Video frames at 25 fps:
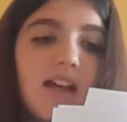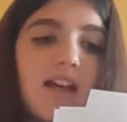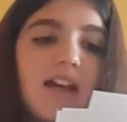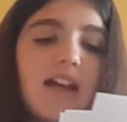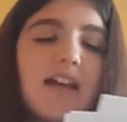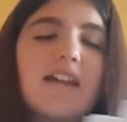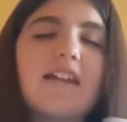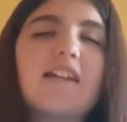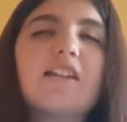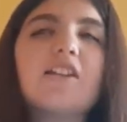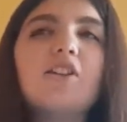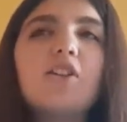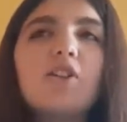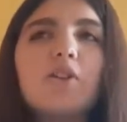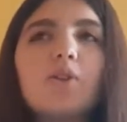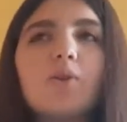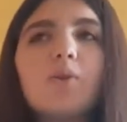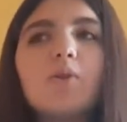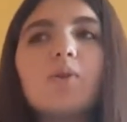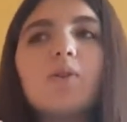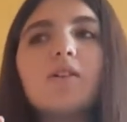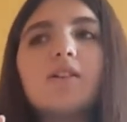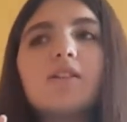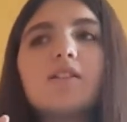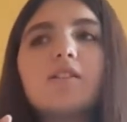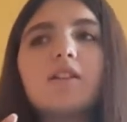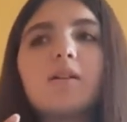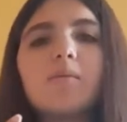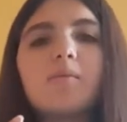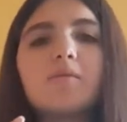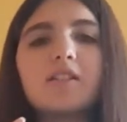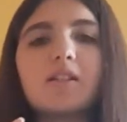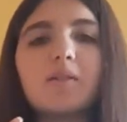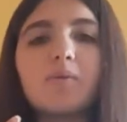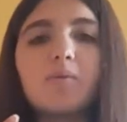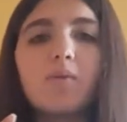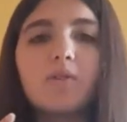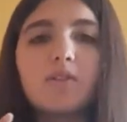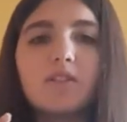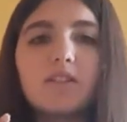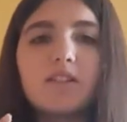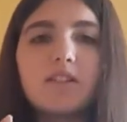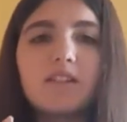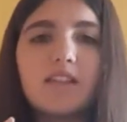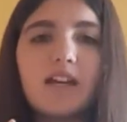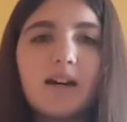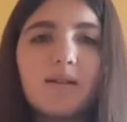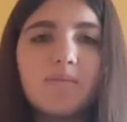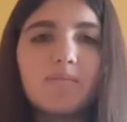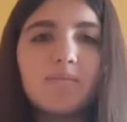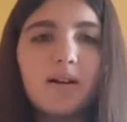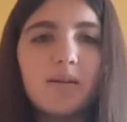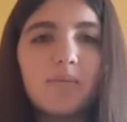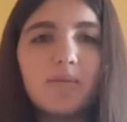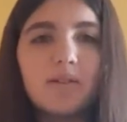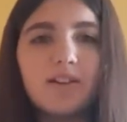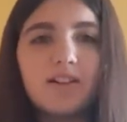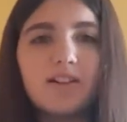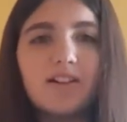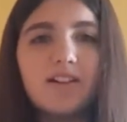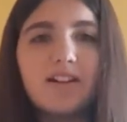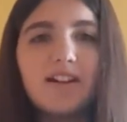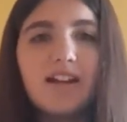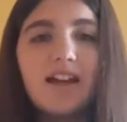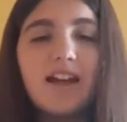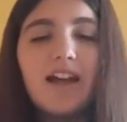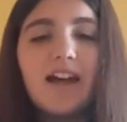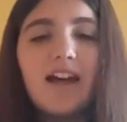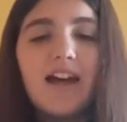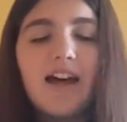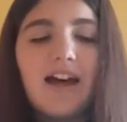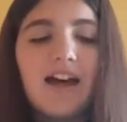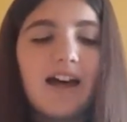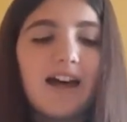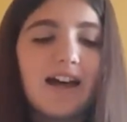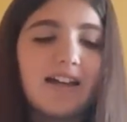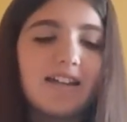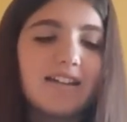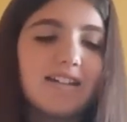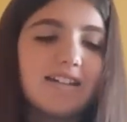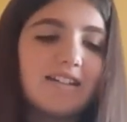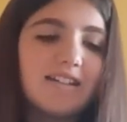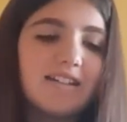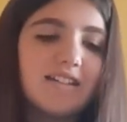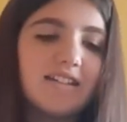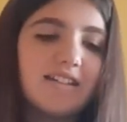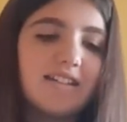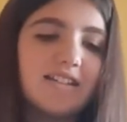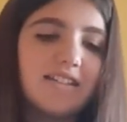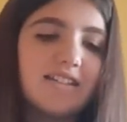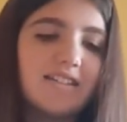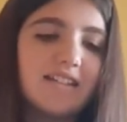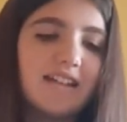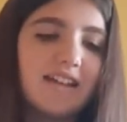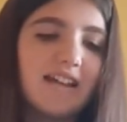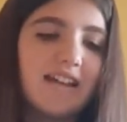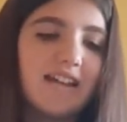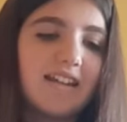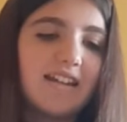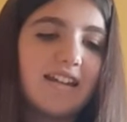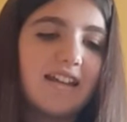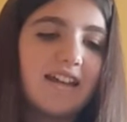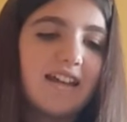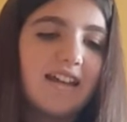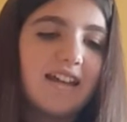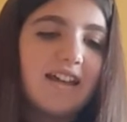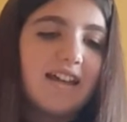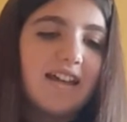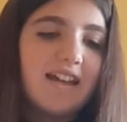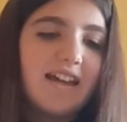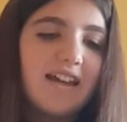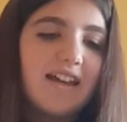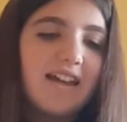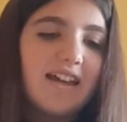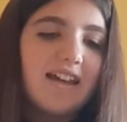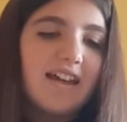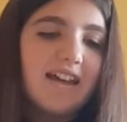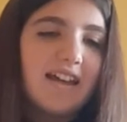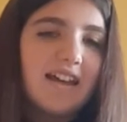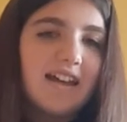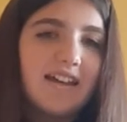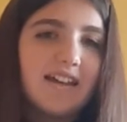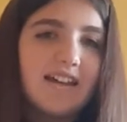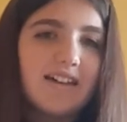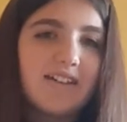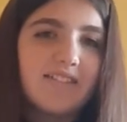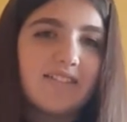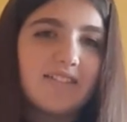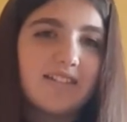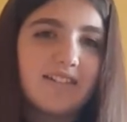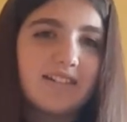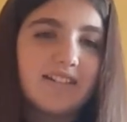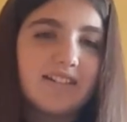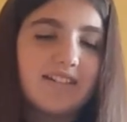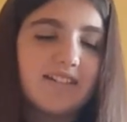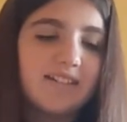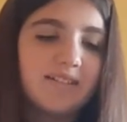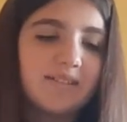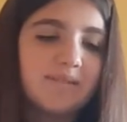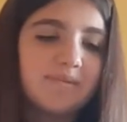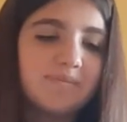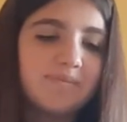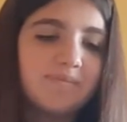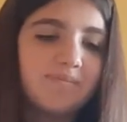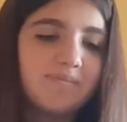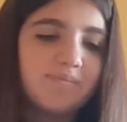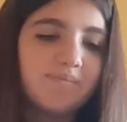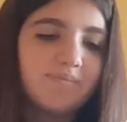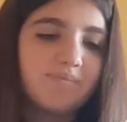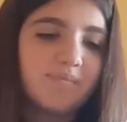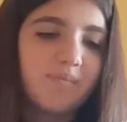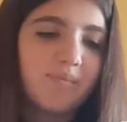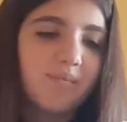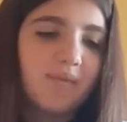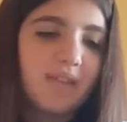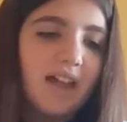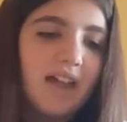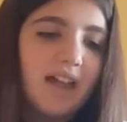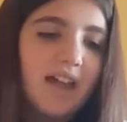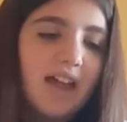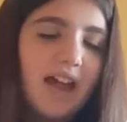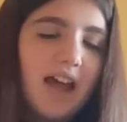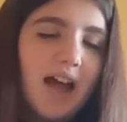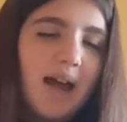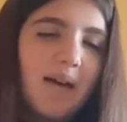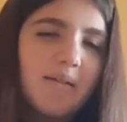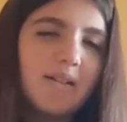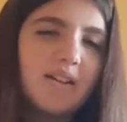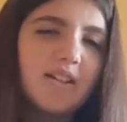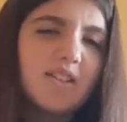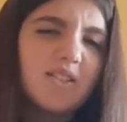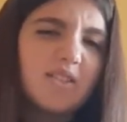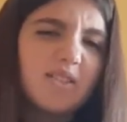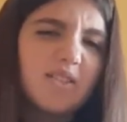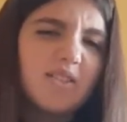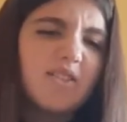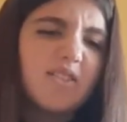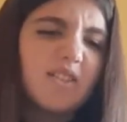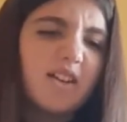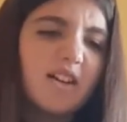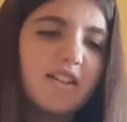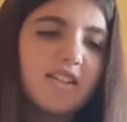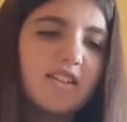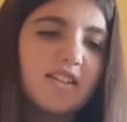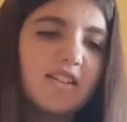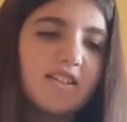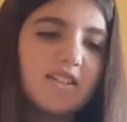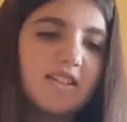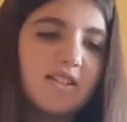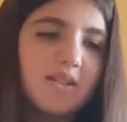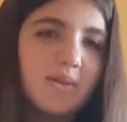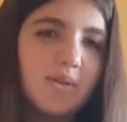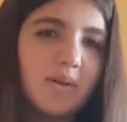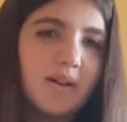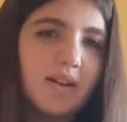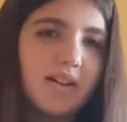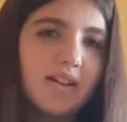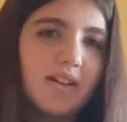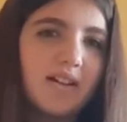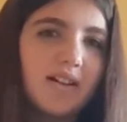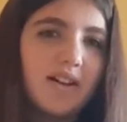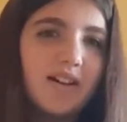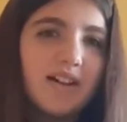He knew Somerset wasn't that popular and said, hey, I'm gonna do it this new way.